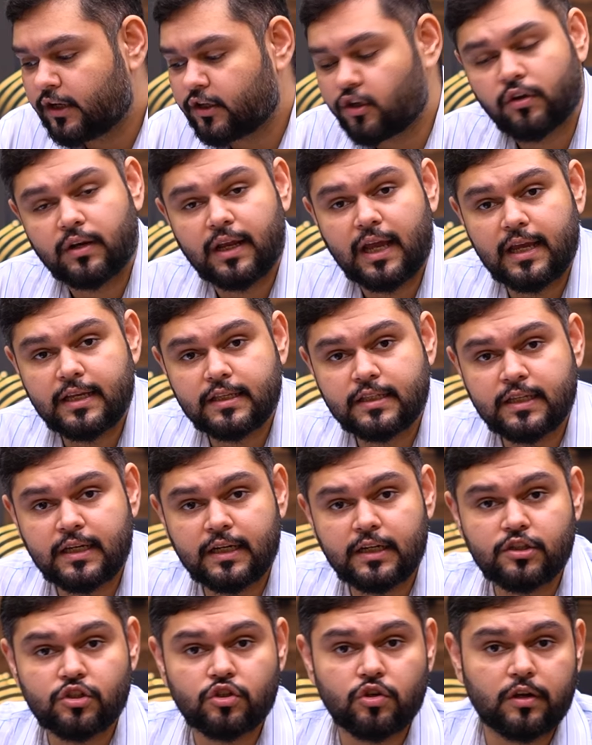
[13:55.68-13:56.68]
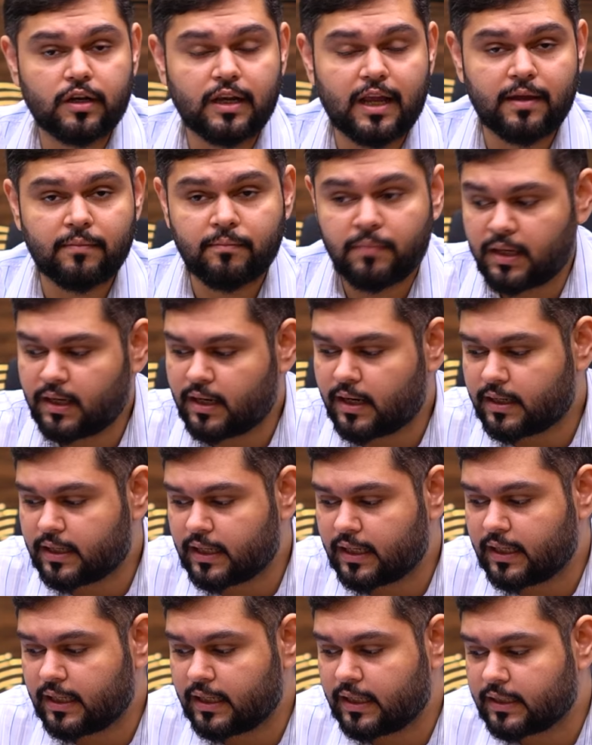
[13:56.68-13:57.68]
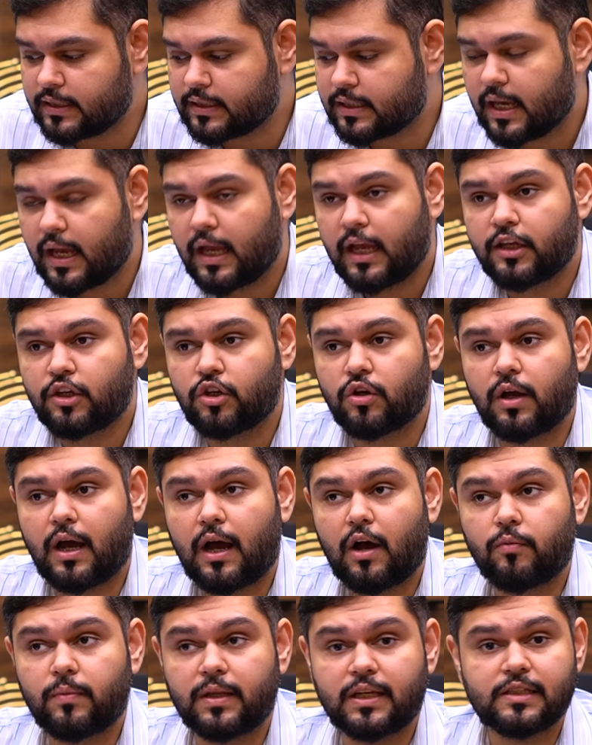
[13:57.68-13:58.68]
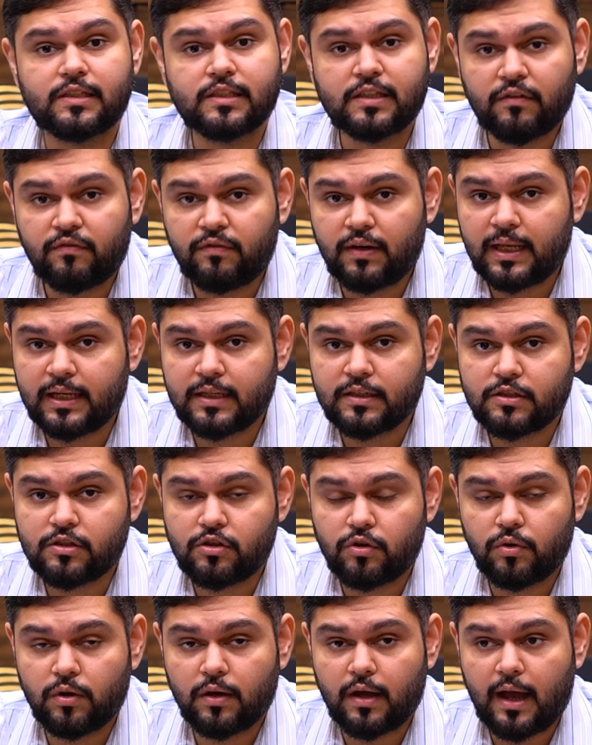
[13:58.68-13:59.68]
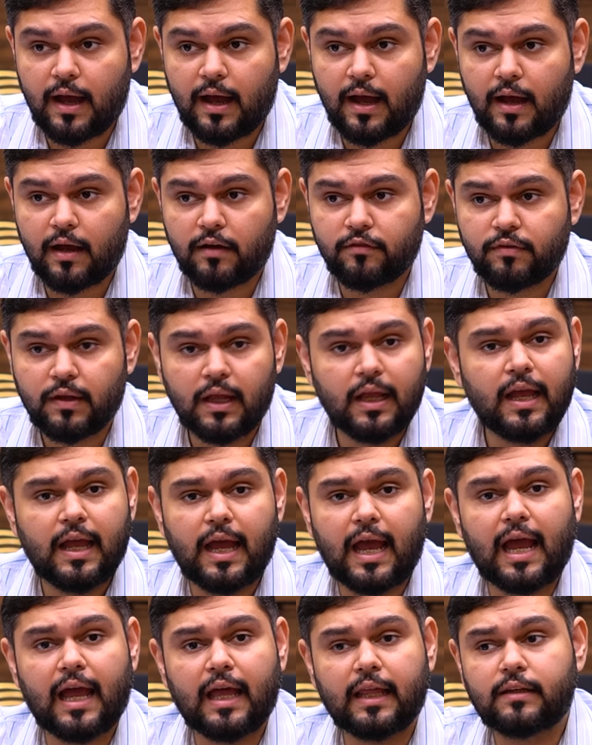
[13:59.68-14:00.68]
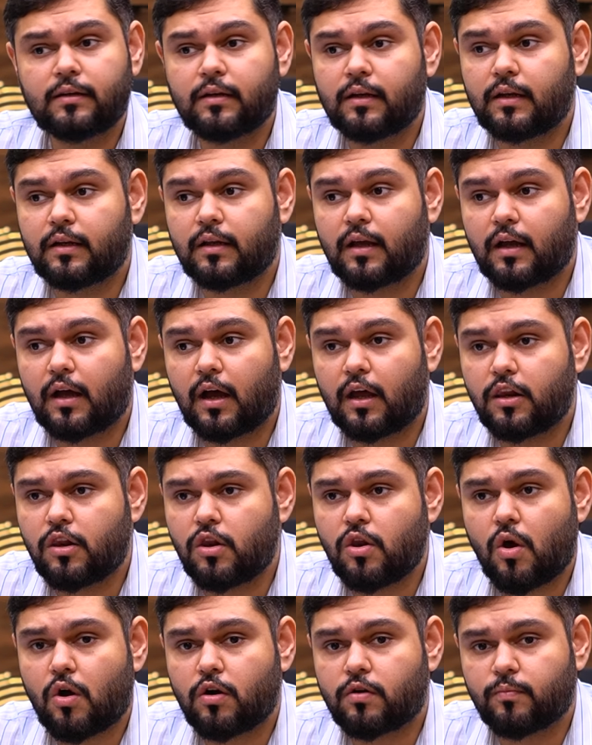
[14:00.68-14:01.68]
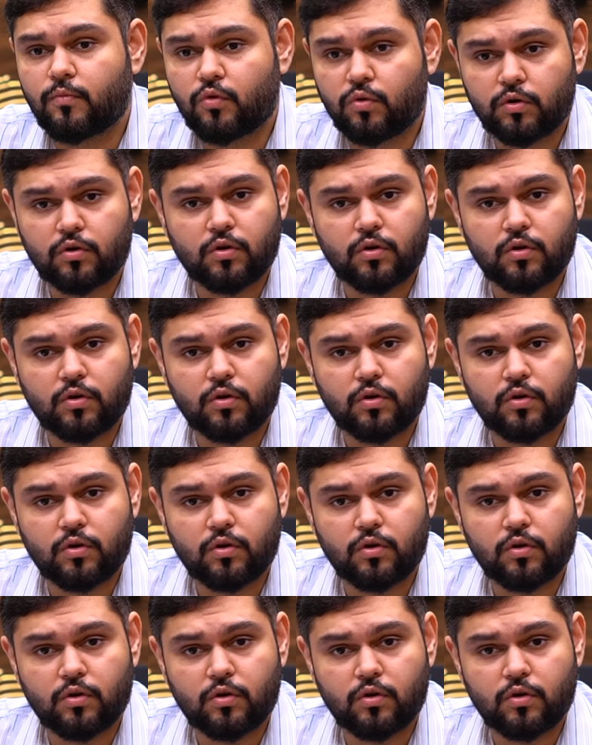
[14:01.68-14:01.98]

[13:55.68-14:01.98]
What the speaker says: your assets, your liabilities, your how many siblings do you have, and a lot more